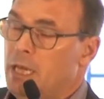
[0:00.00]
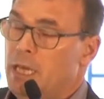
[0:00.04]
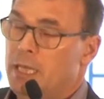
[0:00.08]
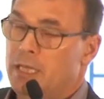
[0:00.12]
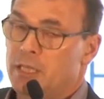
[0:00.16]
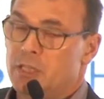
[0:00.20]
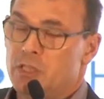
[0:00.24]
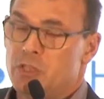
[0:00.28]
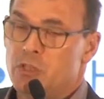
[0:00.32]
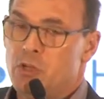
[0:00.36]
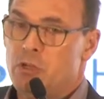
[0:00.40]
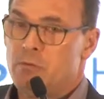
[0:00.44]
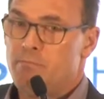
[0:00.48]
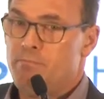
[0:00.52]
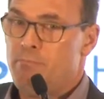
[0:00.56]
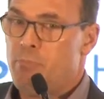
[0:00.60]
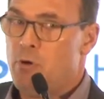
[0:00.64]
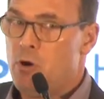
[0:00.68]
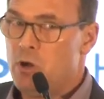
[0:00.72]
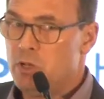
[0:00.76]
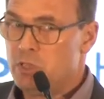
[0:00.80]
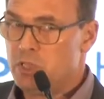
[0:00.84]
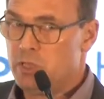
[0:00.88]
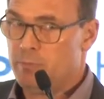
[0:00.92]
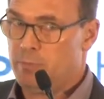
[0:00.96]
it is not
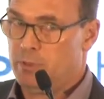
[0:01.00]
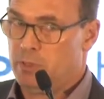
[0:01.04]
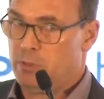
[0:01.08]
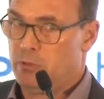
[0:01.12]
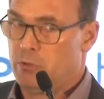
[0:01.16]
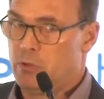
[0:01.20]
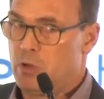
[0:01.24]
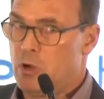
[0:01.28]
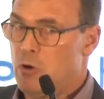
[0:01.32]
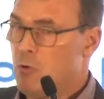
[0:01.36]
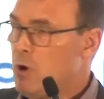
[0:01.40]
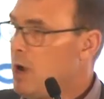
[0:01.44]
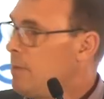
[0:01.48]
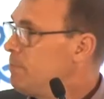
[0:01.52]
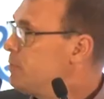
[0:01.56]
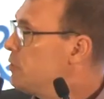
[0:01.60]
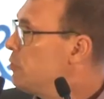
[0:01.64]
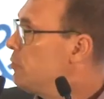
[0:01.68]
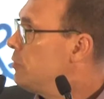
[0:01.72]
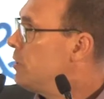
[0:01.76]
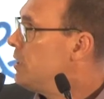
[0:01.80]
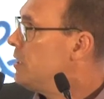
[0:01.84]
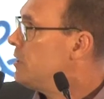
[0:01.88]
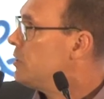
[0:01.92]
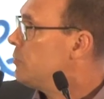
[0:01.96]
possible to go up to
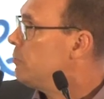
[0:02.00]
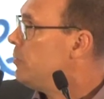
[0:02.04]
these